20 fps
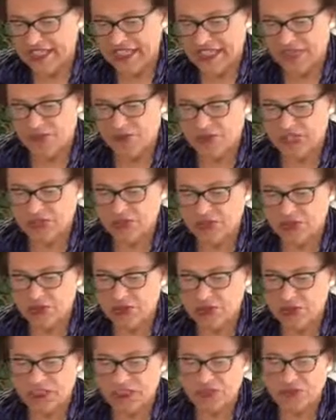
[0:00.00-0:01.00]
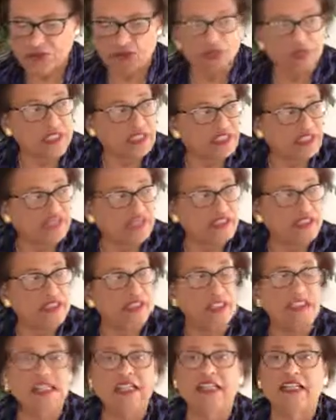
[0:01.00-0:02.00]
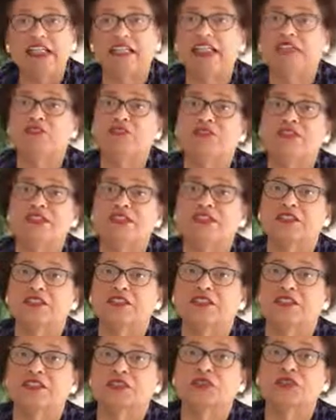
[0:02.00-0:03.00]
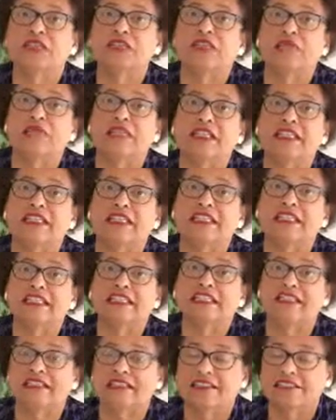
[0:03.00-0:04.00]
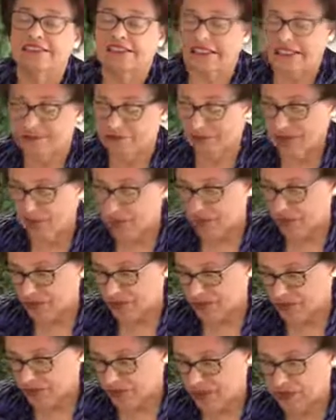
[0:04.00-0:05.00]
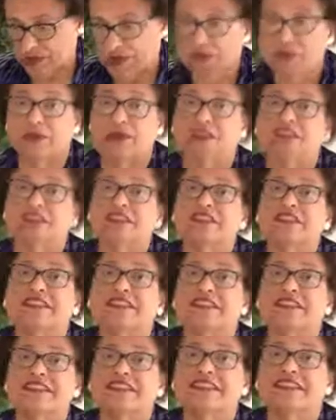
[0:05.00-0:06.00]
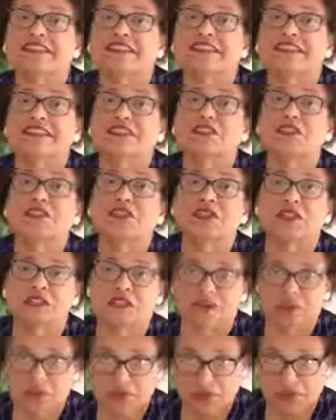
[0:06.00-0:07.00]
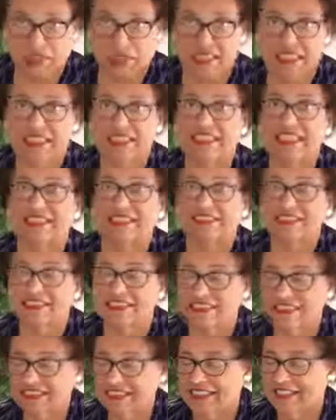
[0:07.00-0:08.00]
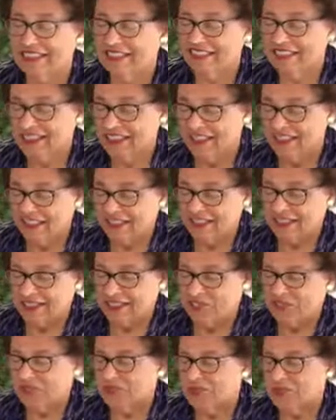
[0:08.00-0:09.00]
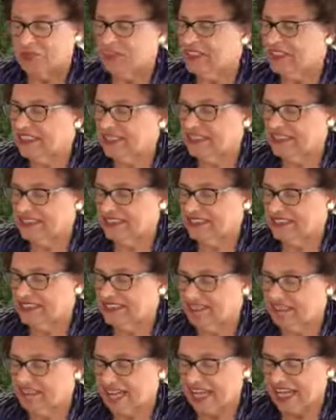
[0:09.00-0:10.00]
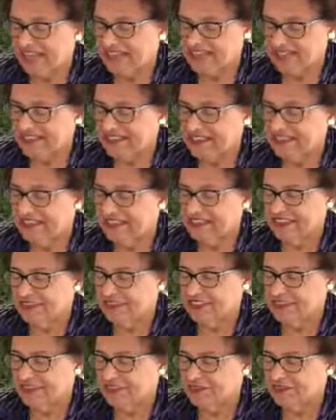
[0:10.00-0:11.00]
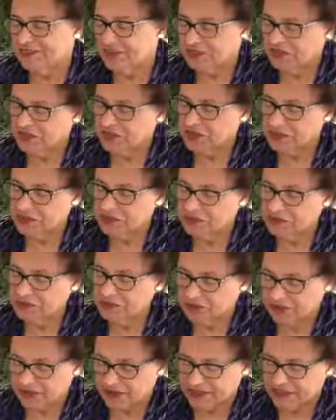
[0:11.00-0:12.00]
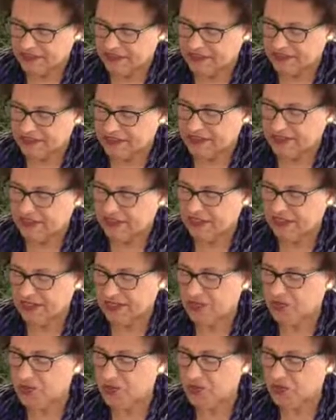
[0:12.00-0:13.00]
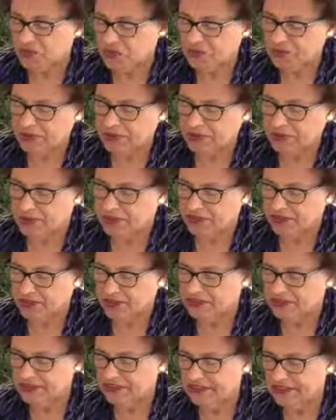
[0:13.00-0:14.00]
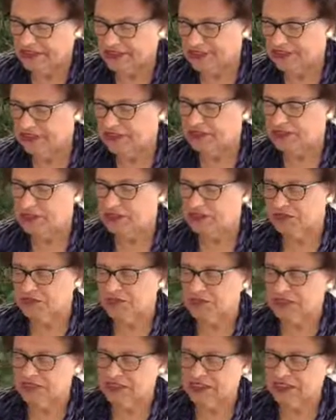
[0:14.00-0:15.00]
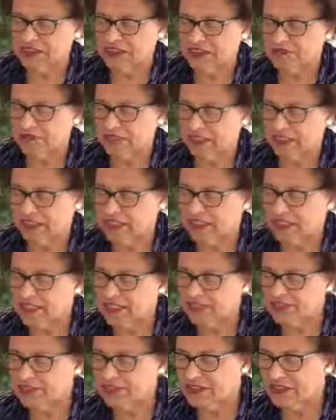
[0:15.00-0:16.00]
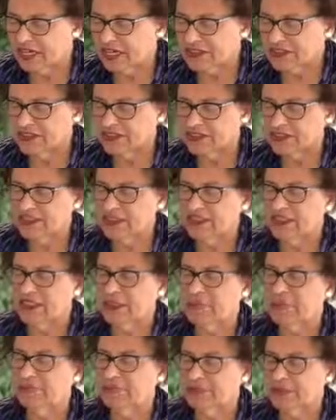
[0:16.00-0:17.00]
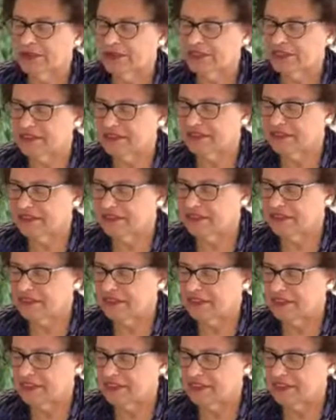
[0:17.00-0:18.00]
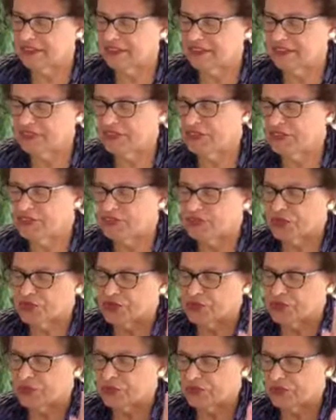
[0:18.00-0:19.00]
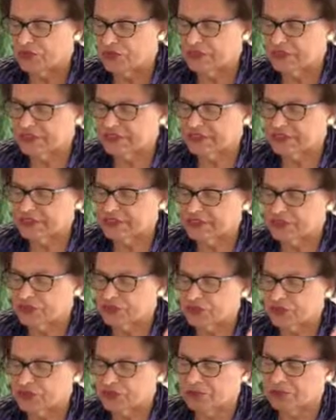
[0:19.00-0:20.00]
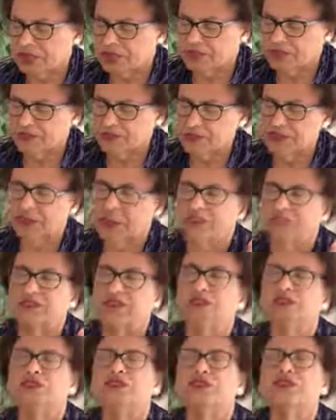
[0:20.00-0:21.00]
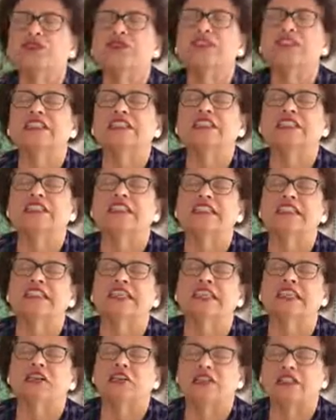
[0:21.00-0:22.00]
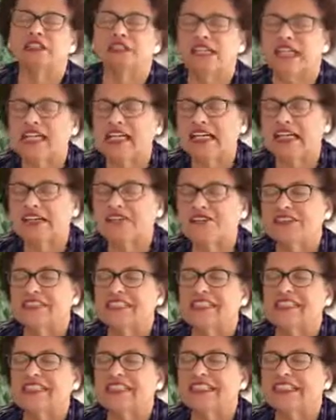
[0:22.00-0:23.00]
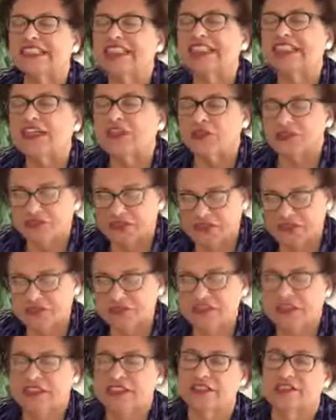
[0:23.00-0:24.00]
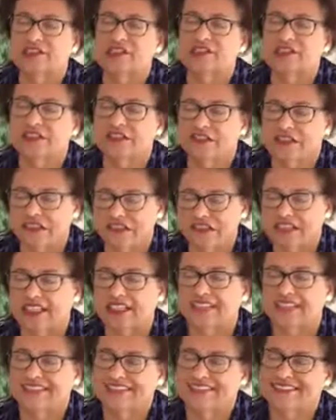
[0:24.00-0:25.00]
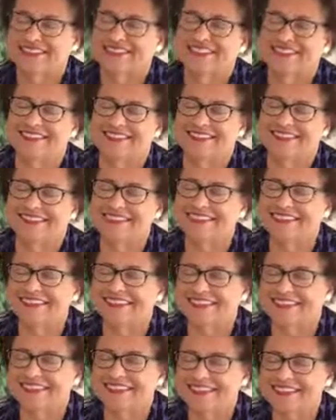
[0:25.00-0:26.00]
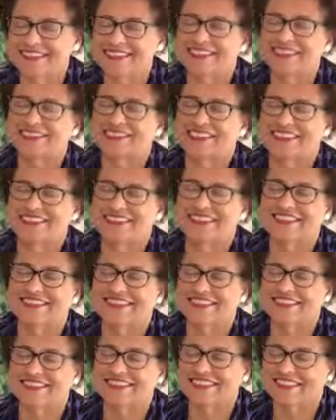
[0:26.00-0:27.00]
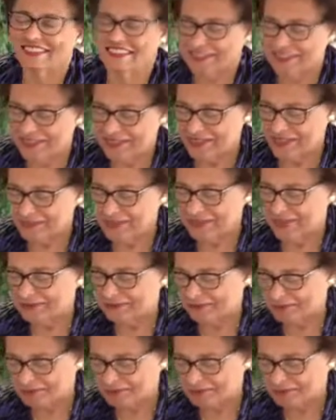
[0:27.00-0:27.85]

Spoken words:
And we have an opening prayer, and I invite you to join me in it and let my words be your words. And so I invite you to breathe and just breathe in the idea that there is only one presence and one power in the universe and in my life, God the good omnipotent. There's only one presence and one power in the universe and in our lives and in our affairs, God the good. And so it is. Amen.